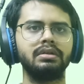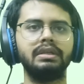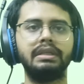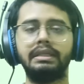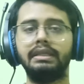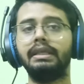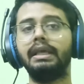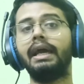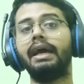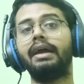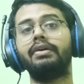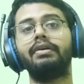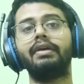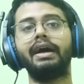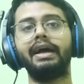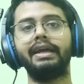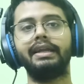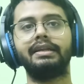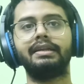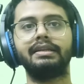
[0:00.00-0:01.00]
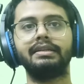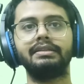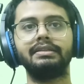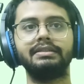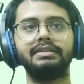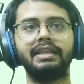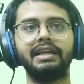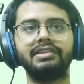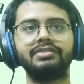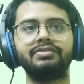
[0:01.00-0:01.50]
Yeah,
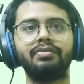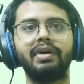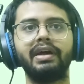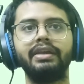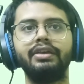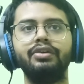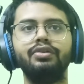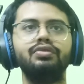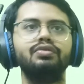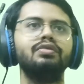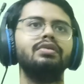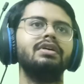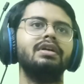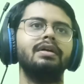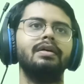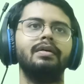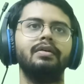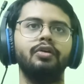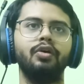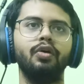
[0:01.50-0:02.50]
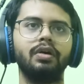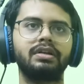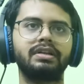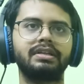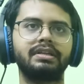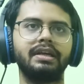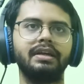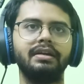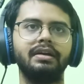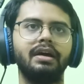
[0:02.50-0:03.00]
right. That's why you
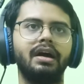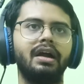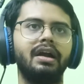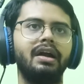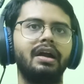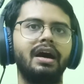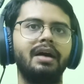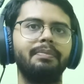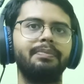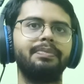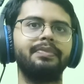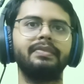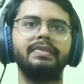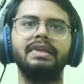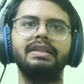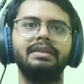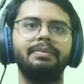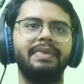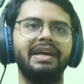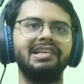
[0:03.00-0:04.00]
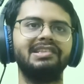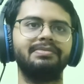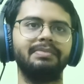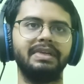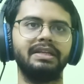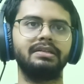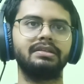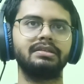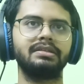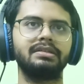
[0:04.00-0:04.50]
hooked her up in the
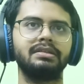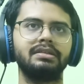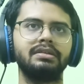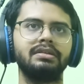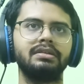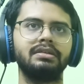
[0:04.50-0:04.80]
basement.